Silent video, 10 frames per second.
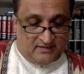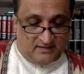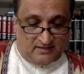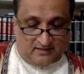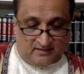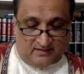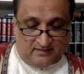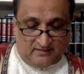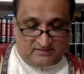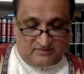Uh,
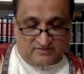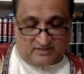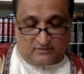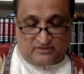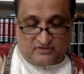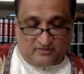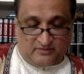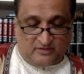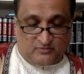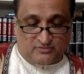so he's not really talking
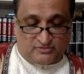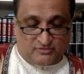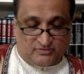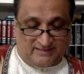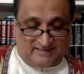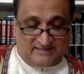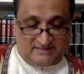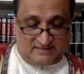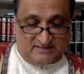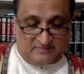about wujud
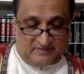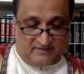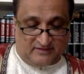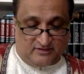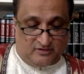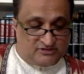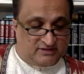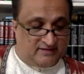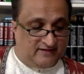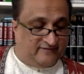existence, but the
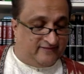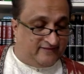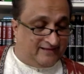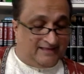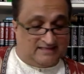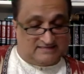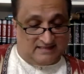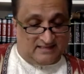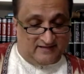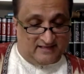notion of a thing exi-
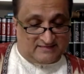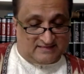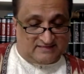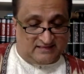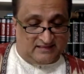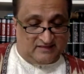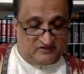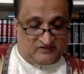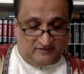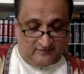uh, existing, an
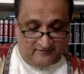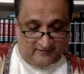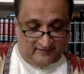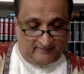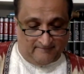existent thing.